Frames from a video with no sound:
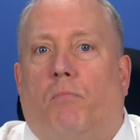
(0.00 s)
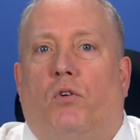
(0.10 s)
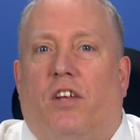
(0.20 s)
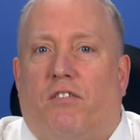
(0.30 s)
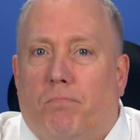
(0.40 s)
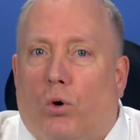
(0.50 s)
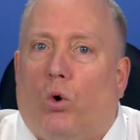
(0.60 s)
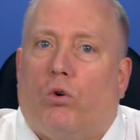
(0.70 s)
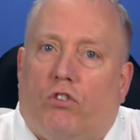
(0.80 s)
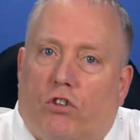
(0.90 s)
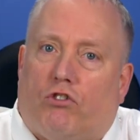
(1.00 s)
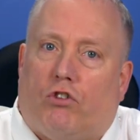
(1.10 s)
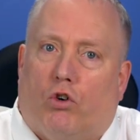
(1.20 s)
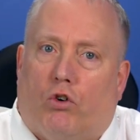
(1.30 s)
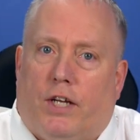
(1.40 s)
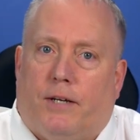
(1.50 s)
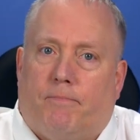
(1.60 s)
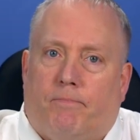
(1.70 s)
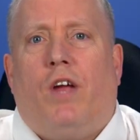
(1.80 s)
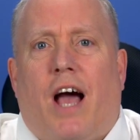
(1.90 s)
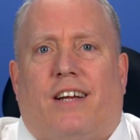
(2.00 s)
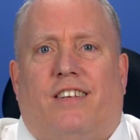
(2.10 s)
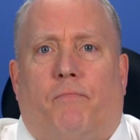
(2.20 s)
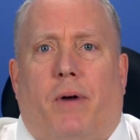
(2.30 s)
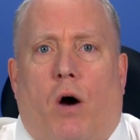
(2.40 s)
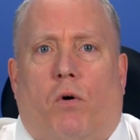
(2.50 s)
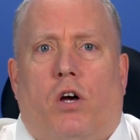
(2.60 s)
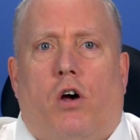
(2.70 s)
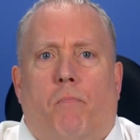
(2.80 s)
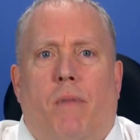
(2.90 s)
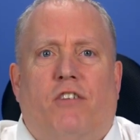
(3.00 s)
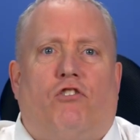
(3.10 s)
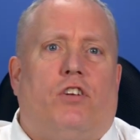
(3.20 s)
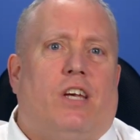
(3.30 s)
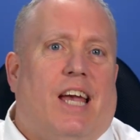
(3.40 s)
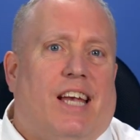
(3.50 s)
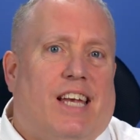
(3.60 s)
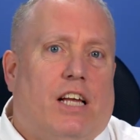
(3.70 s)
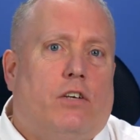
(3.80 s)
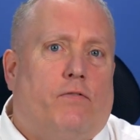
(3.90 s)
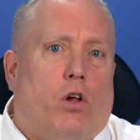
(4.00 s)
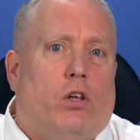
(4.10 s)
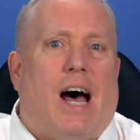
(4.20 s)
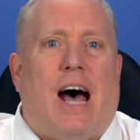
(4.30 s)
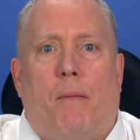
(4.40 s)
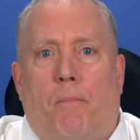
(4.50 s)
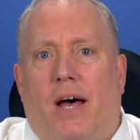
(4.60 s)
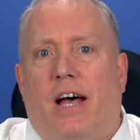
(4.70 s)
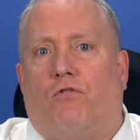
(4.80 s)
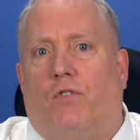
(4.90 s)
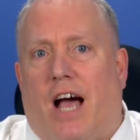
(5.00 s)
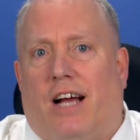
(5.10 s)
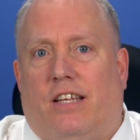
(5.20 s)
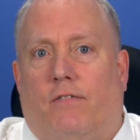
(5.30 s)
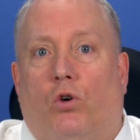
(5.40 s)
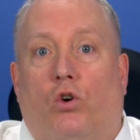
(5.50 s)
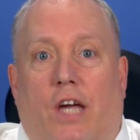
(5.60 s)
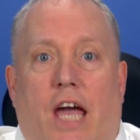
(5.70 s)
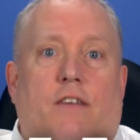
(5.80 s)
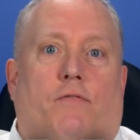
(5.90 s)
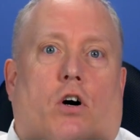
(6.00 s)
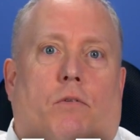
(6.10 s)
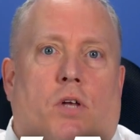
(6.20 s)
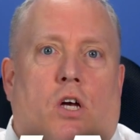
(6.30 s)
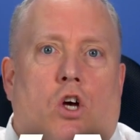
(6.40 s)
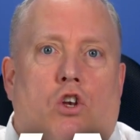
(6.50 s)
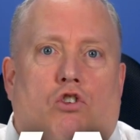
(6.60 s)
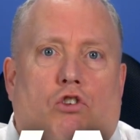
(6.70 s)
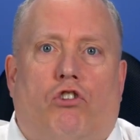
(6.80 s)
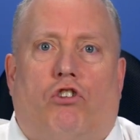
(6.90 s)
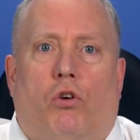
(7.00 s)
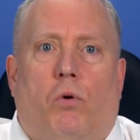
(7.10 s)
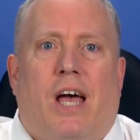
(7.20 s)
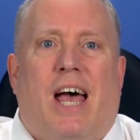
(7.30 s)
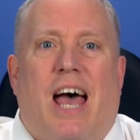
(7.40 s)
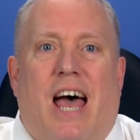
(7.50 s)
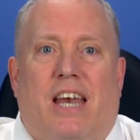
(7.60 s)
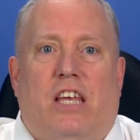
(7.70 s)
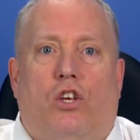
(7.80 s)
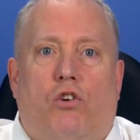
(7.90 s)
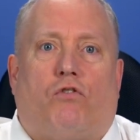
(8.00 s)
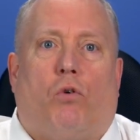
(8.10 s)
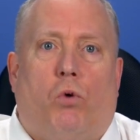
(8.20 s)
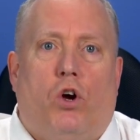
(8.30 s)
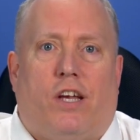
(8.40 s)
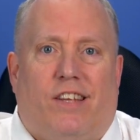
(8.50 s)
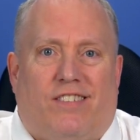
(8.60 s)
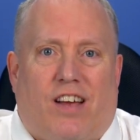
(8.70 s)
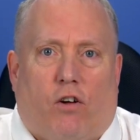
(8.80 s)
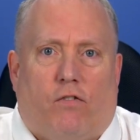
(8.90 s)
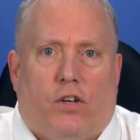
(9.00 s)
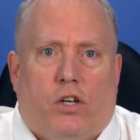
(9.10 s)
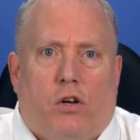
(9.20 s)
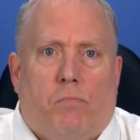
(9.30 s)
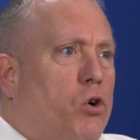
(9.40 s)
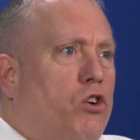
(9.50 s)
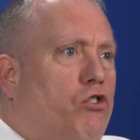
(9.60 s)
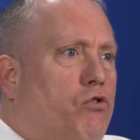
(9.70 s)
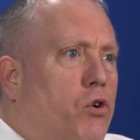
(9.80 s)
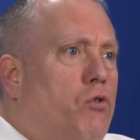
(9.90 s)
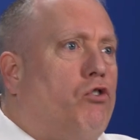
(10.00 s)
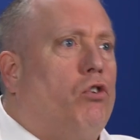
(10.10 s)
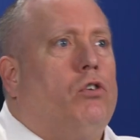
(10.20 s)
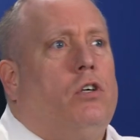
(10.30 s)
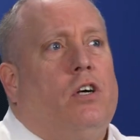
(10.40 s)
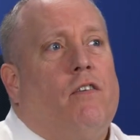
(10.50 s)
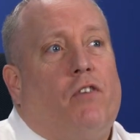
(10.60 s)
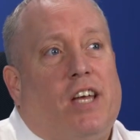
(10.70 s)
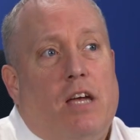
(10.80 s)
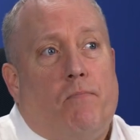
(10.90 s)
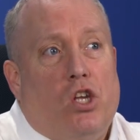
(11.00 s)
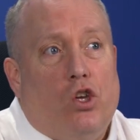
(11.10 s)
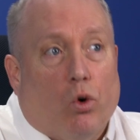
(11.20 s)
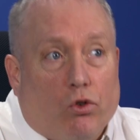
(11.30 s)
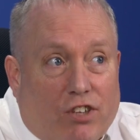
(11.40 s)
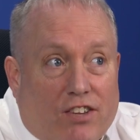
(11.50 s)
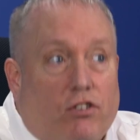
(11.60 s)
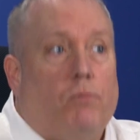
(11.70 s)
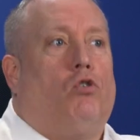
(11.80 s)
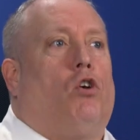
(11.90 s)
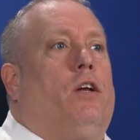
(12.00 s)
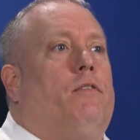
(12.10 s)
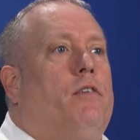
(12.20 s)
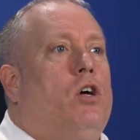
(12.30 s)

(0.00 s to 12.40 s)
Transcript: But there's more to the story. Reactive power, measured in kilovolt amperes reactive, or kVAR, doesn't do any useful work itself, but is crucial for keeping your system running.